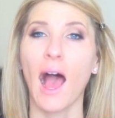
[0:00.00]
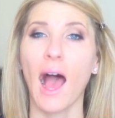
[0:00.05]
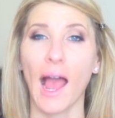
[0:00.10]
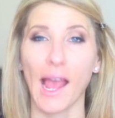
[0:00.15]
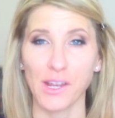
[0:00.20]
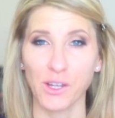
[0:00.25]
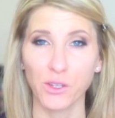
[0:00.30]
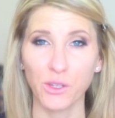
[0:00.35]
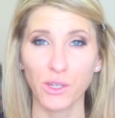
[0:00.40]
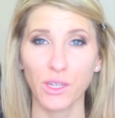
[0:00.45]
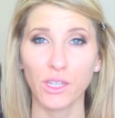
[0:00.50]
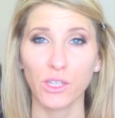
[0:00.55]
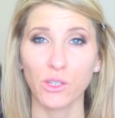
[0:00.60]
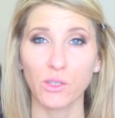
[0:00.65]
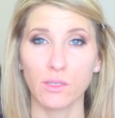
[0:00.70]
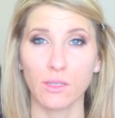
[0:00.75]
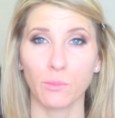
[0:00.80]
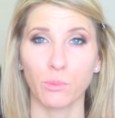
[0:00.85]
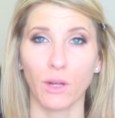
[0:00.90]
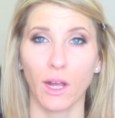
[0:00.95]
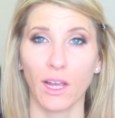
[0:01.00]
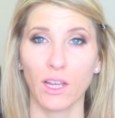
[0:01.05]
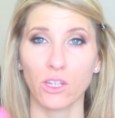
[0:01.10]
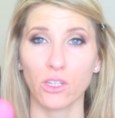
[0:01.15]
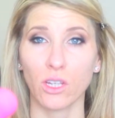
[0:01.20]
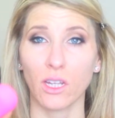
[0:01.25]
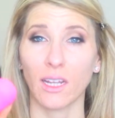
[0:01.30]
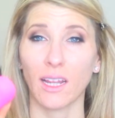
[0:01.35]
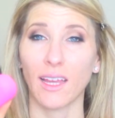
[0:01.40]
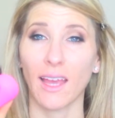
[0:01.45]
I know you can use a
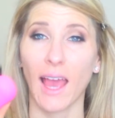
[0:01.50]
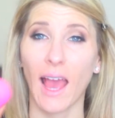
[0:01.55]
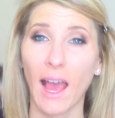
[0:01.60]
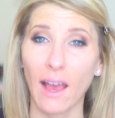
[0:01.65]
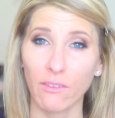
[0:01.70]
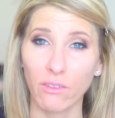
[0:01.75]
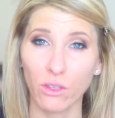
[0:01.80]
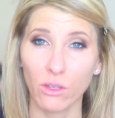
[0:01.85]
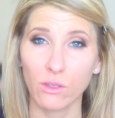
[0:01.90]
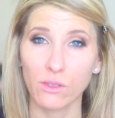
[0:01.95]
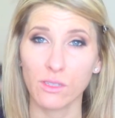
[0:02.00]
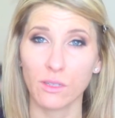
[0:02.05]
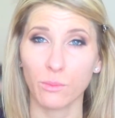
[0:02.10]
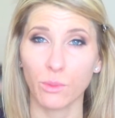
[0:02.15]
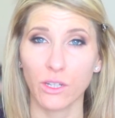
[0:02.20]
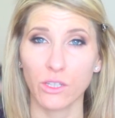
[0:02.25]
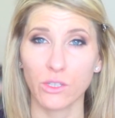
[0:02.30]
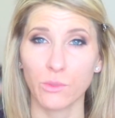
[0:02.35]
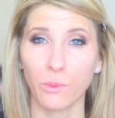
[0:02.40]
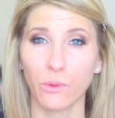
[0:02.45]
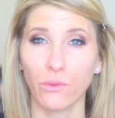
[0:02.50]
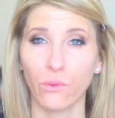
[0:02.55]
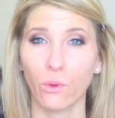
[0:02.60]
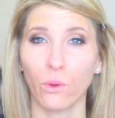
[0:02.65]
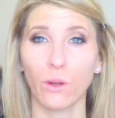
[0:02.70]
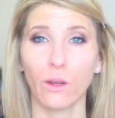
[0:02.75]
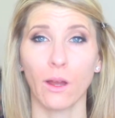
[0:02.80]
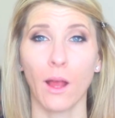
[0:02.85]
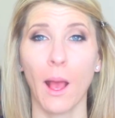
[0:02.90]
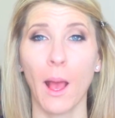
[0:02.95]
brush, and I have used a brush
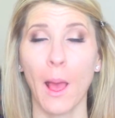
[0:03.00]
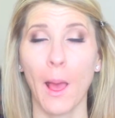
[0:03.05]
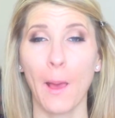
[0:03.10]
before,